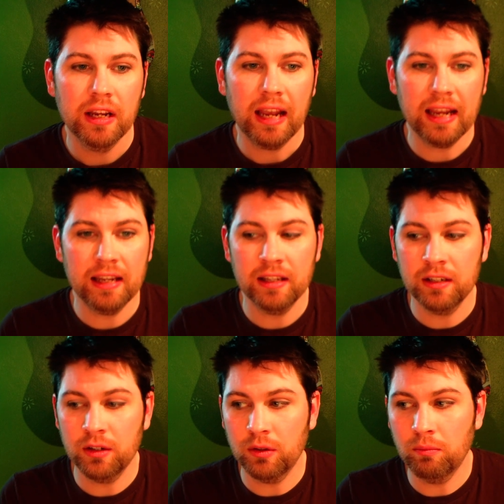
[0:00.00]

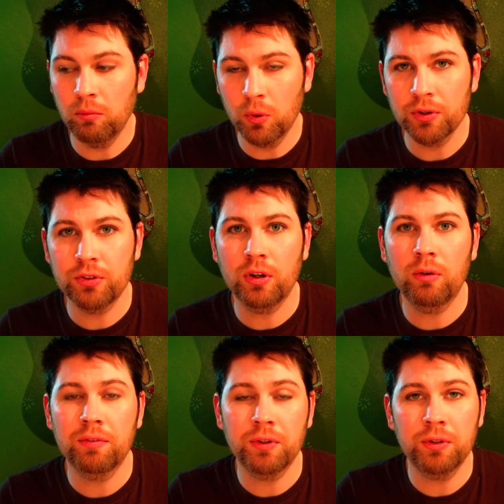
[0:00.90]
And more so
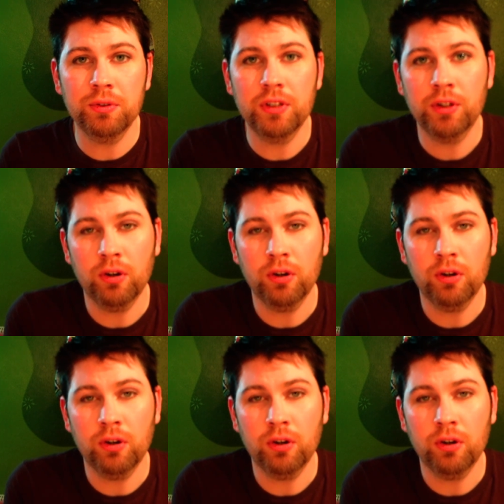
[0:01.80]
if you're using your